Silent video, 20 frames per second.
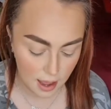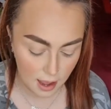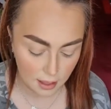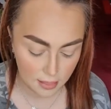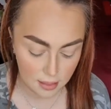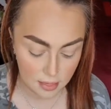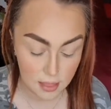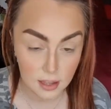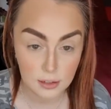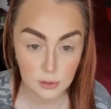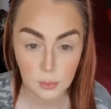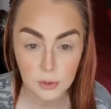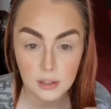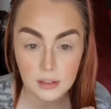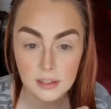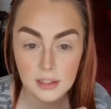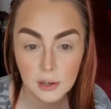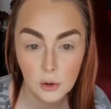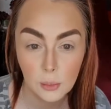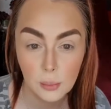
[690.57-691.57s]
And then this
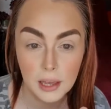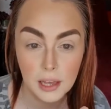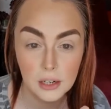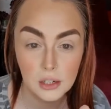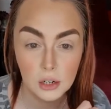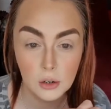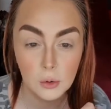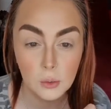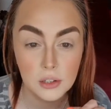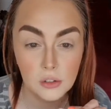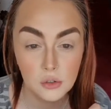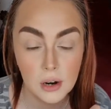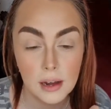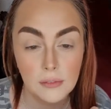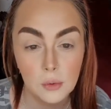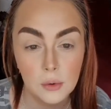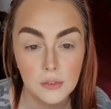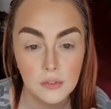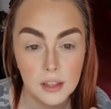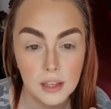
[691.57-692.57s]
one, the Tickle Peach, I always
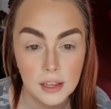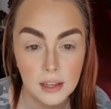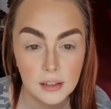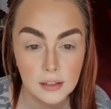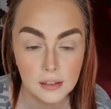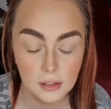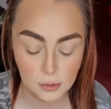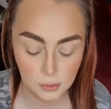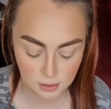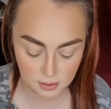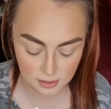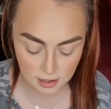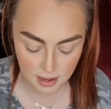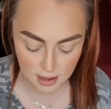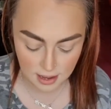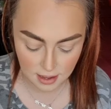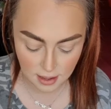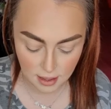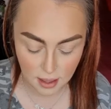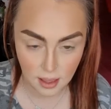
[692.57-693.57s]
travel with this. You'll
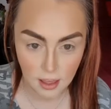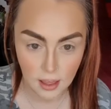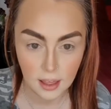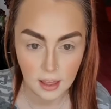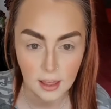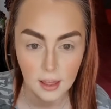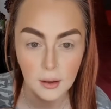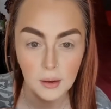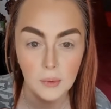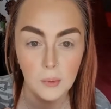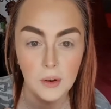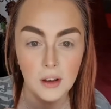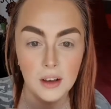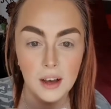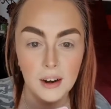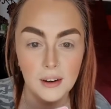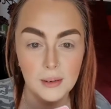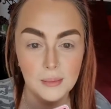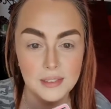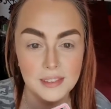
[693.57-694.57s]
see one
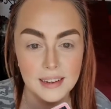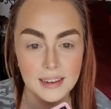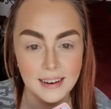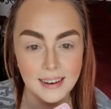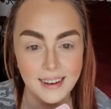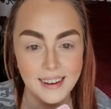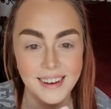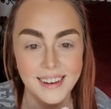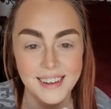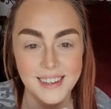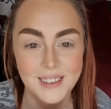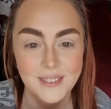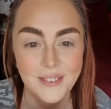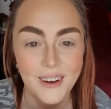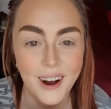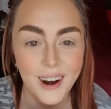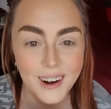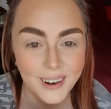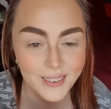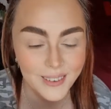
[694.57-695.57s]
colour in particular is
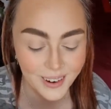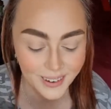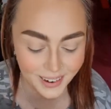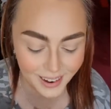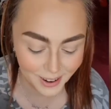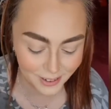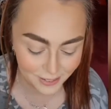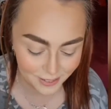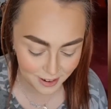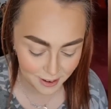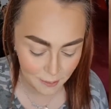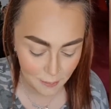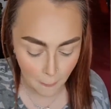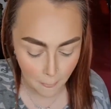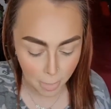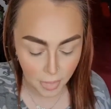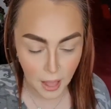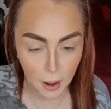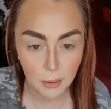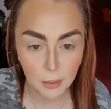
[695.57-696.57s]
very well loved.
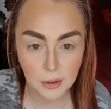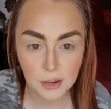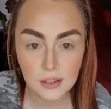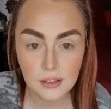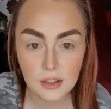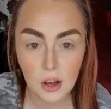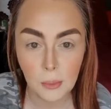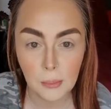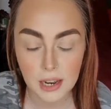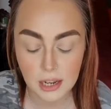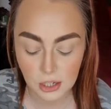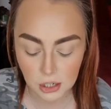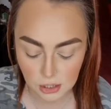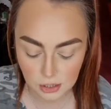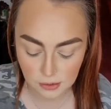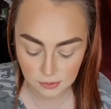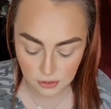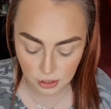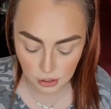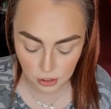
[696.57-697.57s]
So I'm going to use a
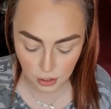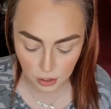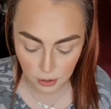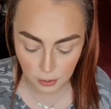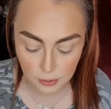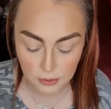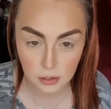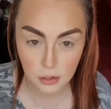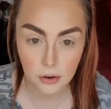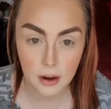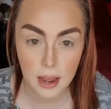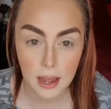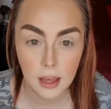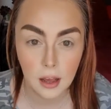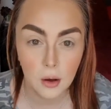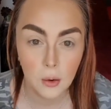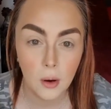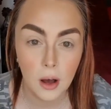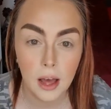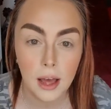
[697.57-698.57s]
combination of the two to
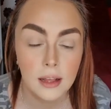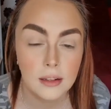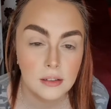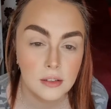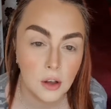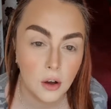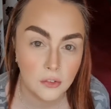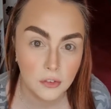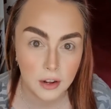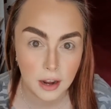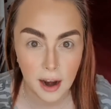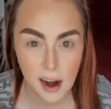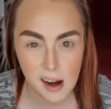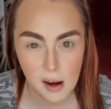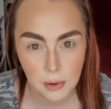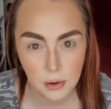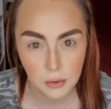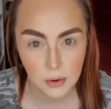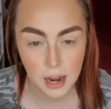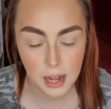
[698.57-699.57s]
create a quite soft
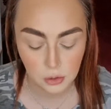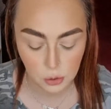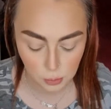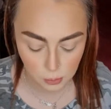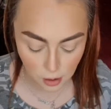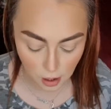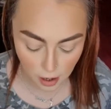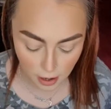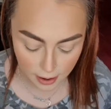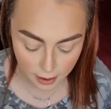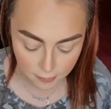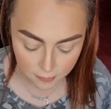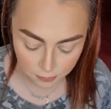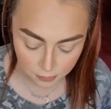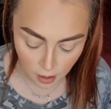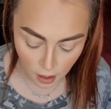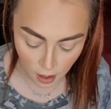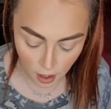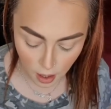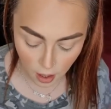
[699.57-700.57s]
caramel natural eye,
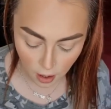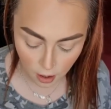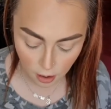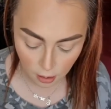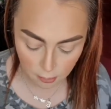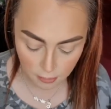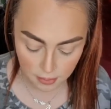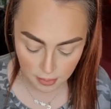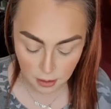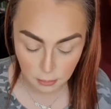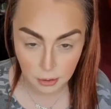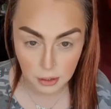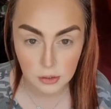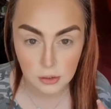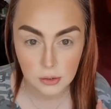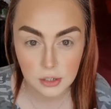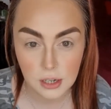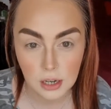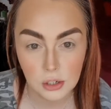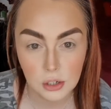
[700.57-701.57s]
and then I'm going
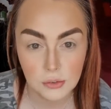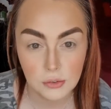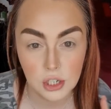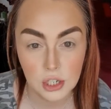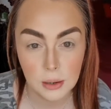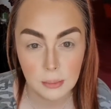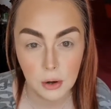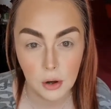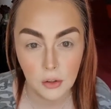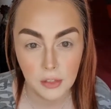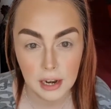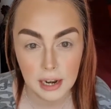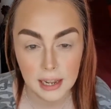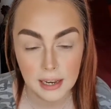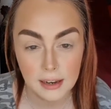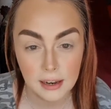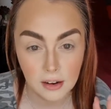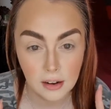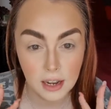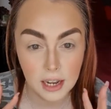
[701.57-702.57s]
to do a touch of shimmer on the
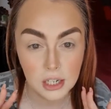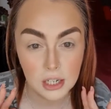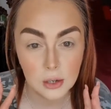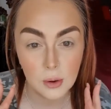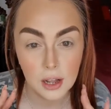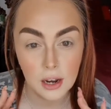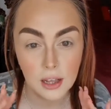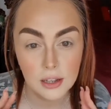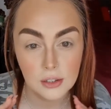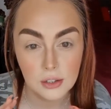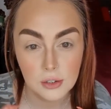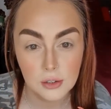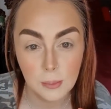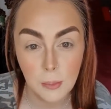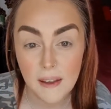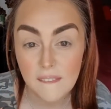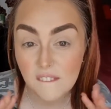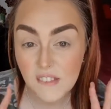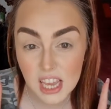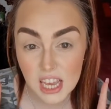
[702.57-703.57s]
lid, and I actually quite like to use
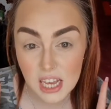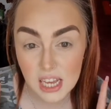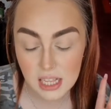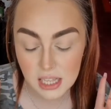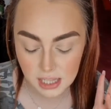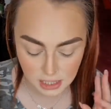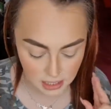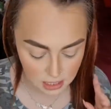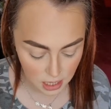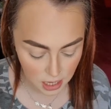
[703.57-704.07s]
my fingers.